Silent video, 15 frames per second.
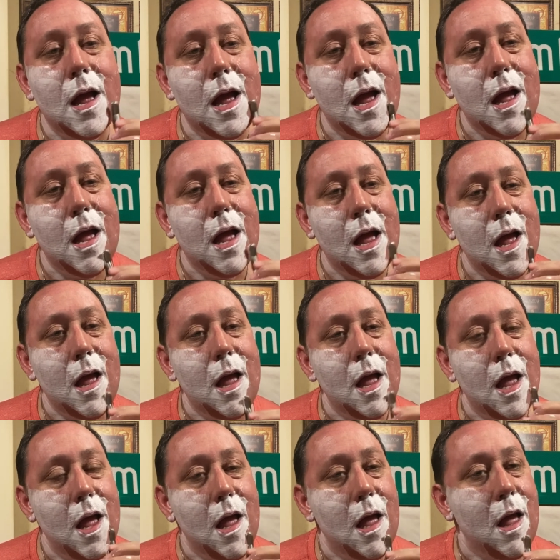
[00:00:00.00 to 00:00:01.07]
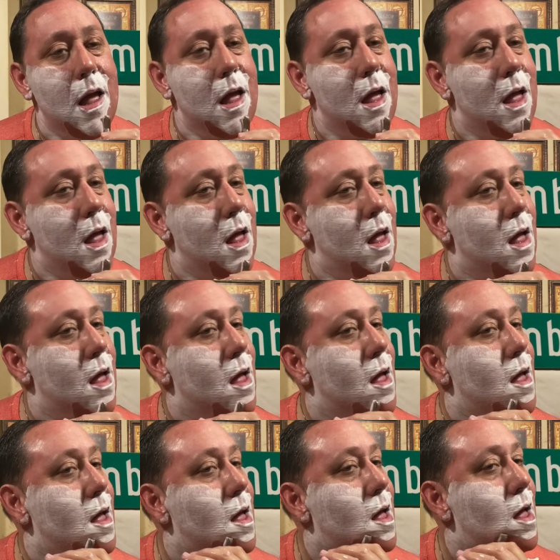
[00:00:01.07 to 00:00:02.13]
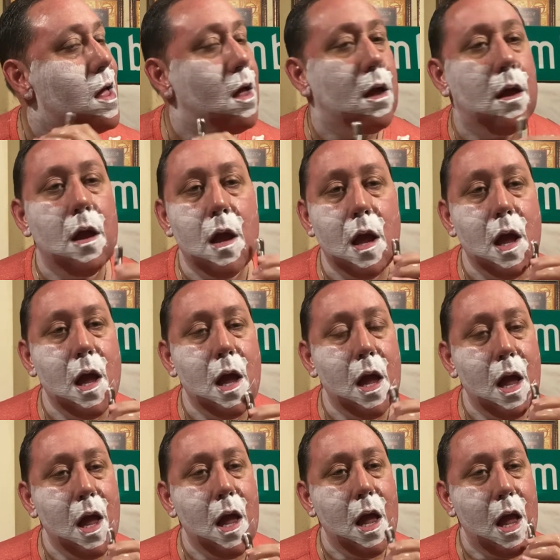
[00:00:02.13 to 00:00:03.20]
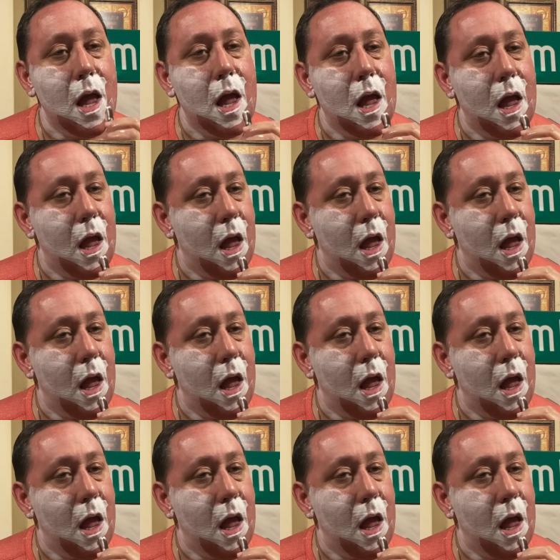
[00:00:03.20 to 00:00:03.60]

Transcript: Nobody speaks.